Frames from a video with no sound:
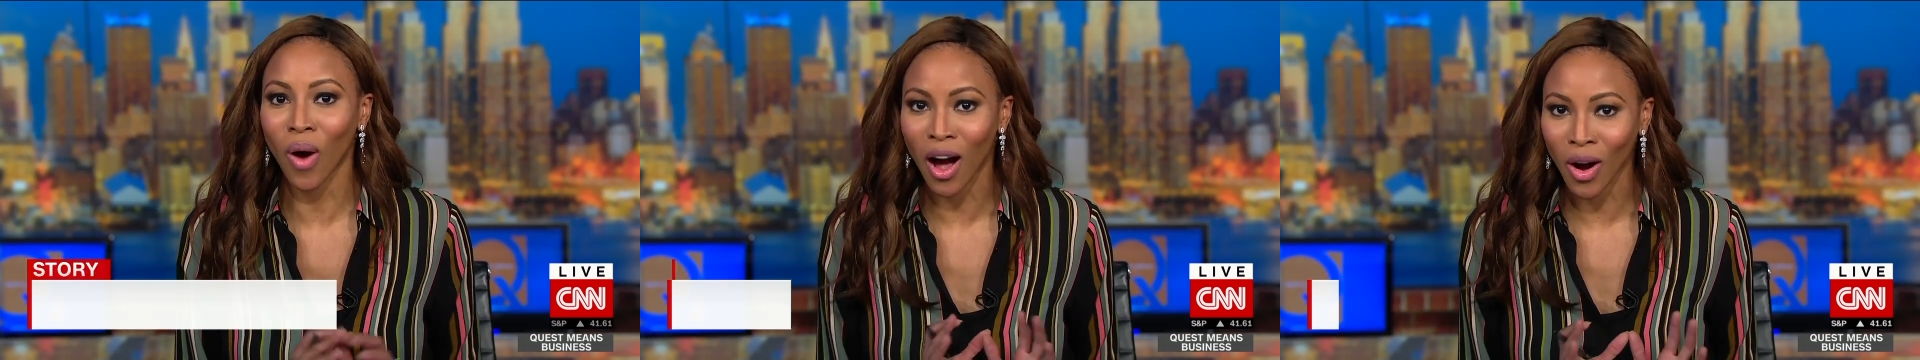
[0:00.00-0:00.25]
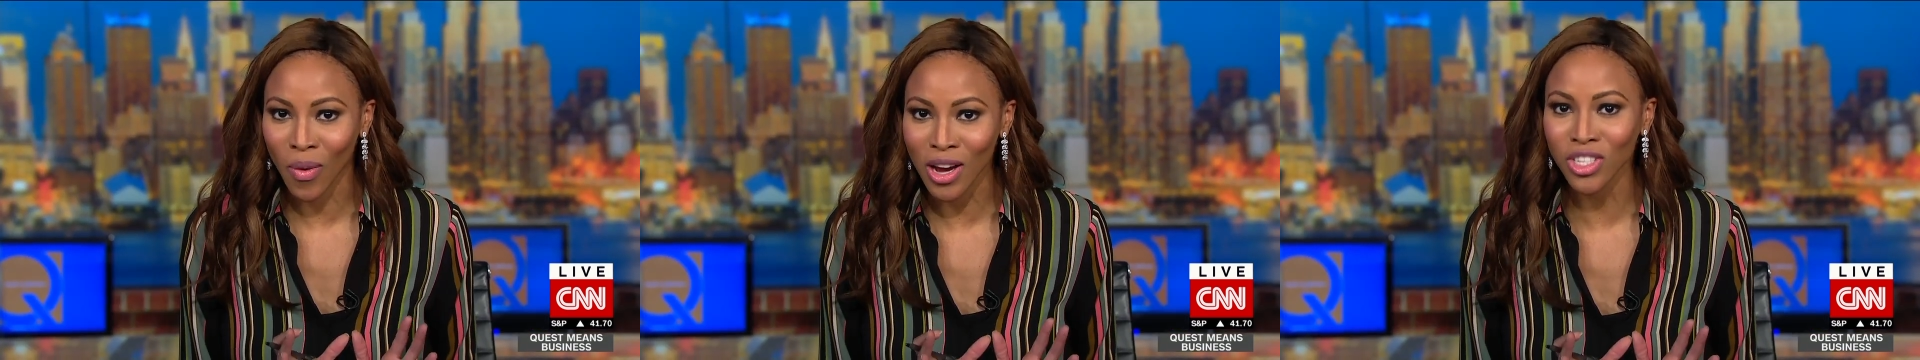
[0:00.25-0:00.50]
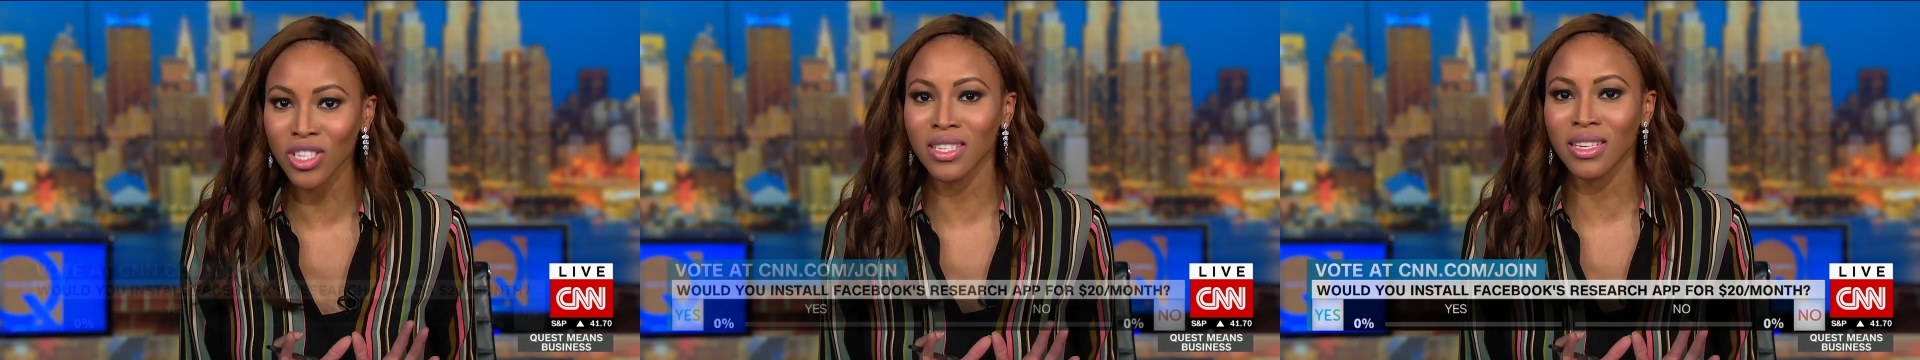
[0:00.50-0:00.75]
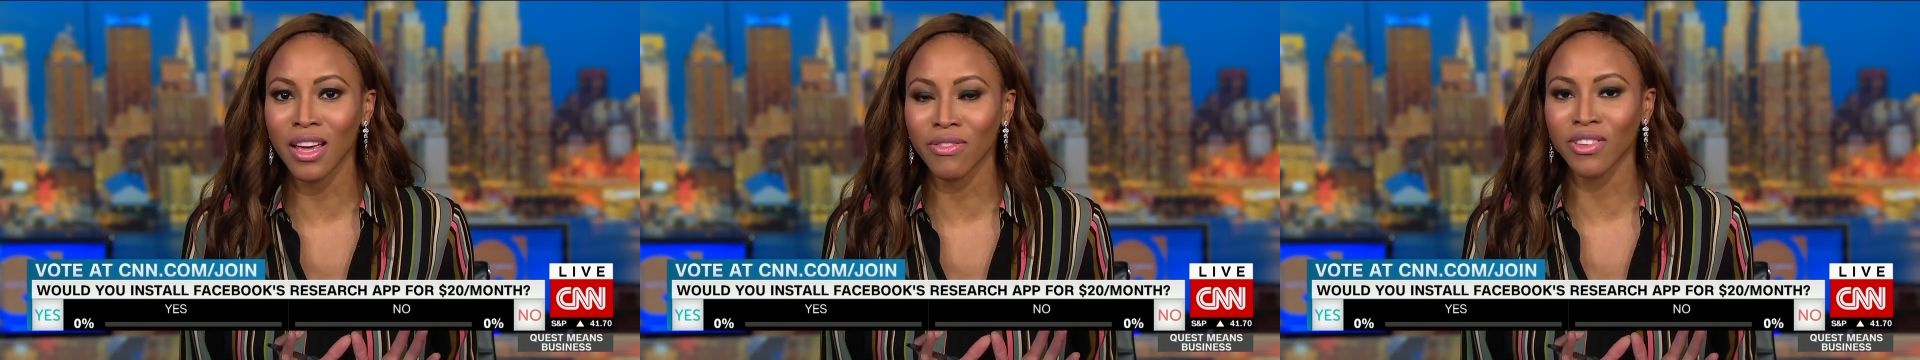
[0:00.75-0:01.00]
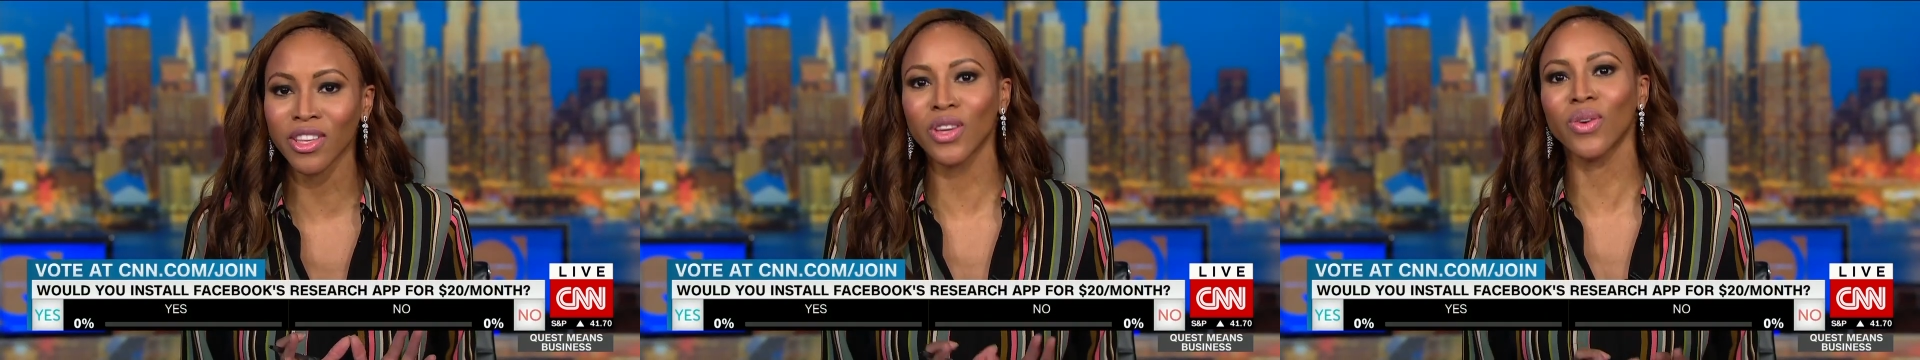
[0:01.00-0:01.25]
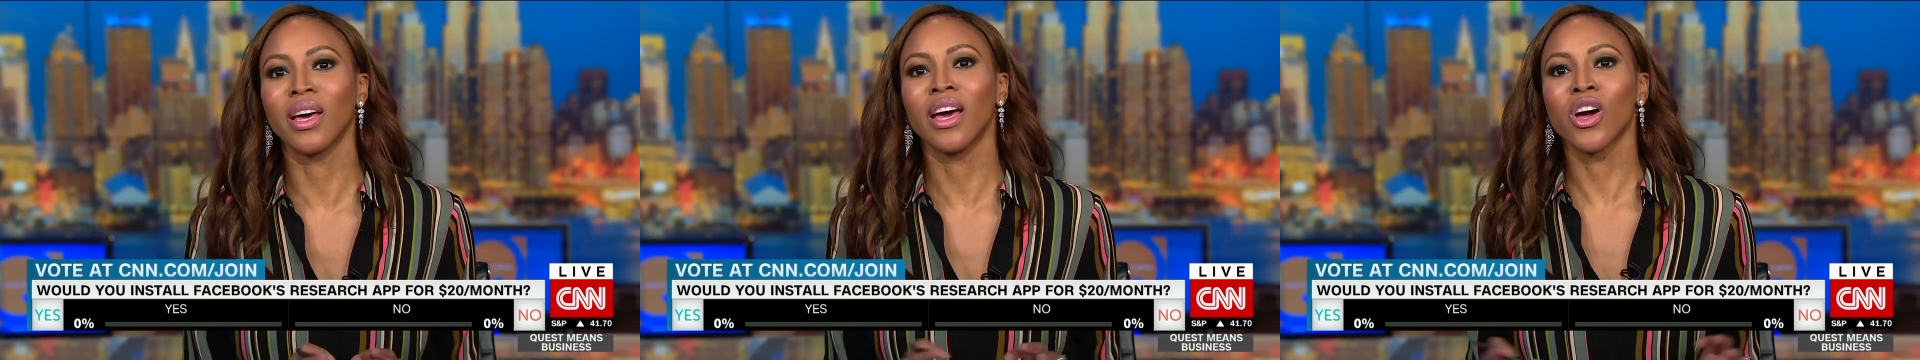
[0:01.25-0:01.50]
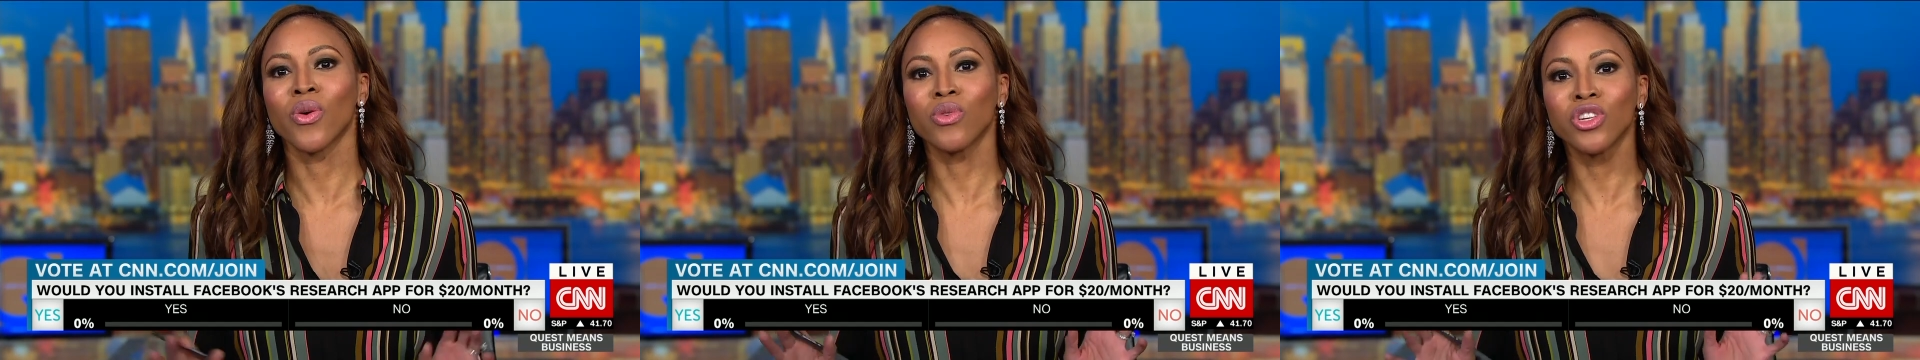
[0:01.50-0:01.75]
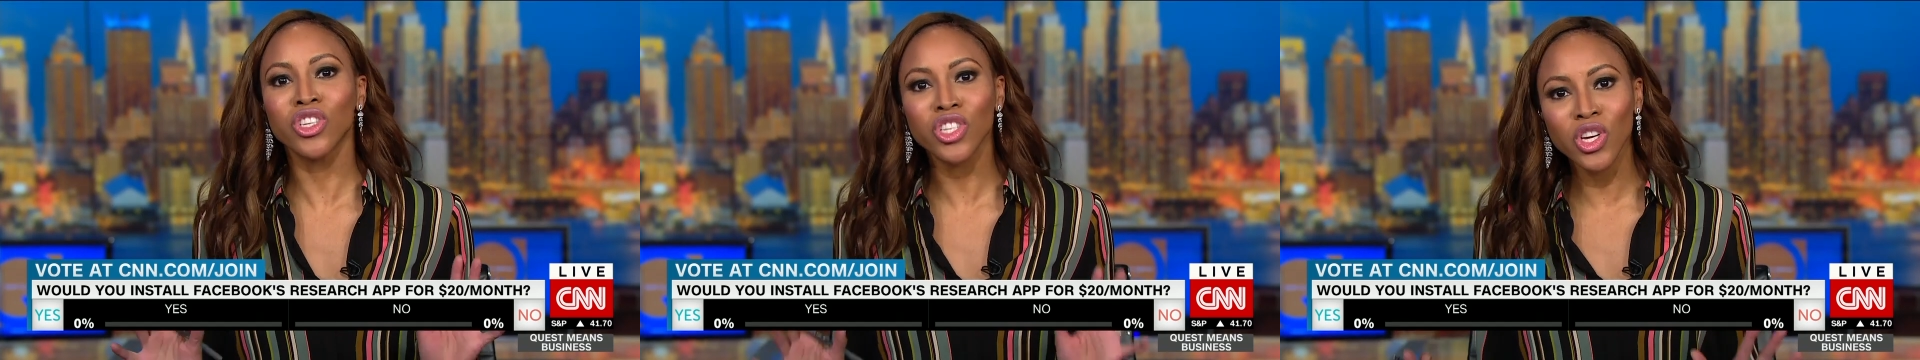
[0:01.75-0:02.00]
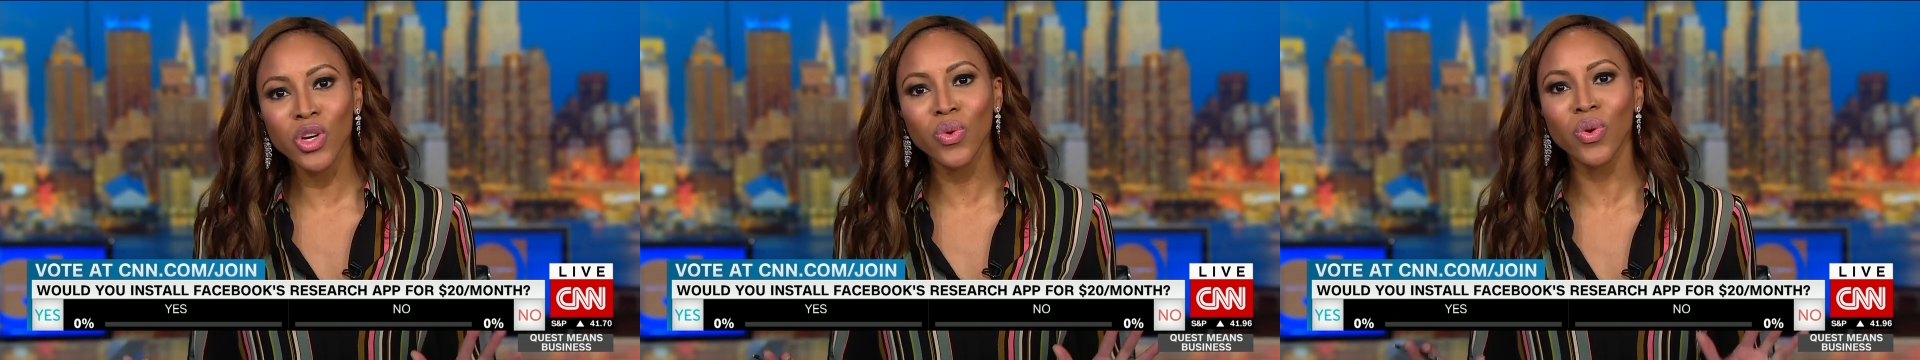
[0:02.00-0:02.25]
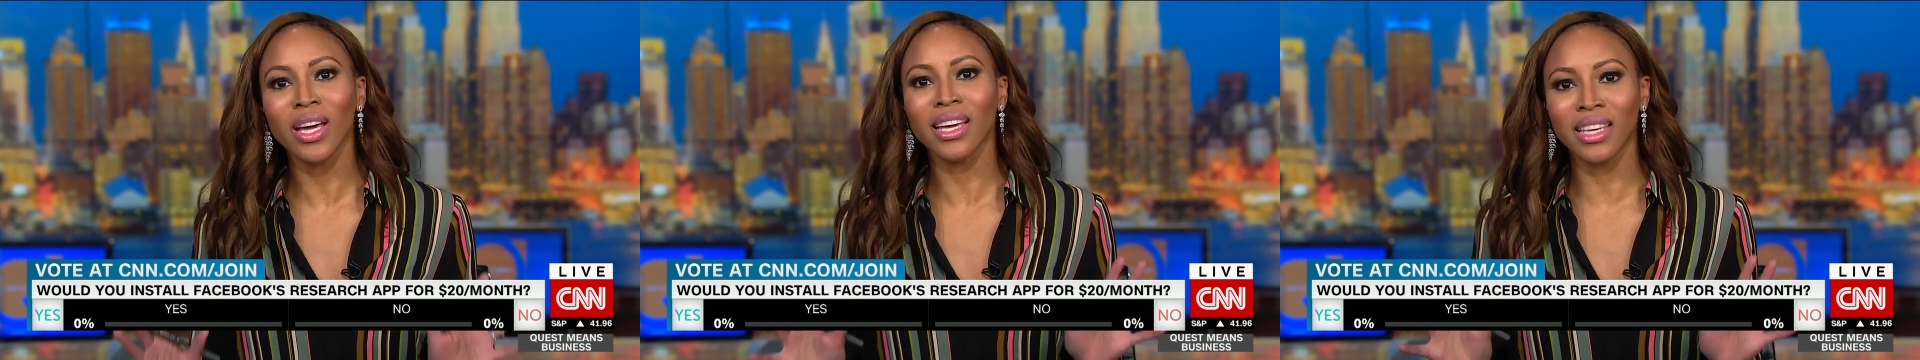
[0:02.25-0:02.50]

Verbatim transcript: Our question today for you: would you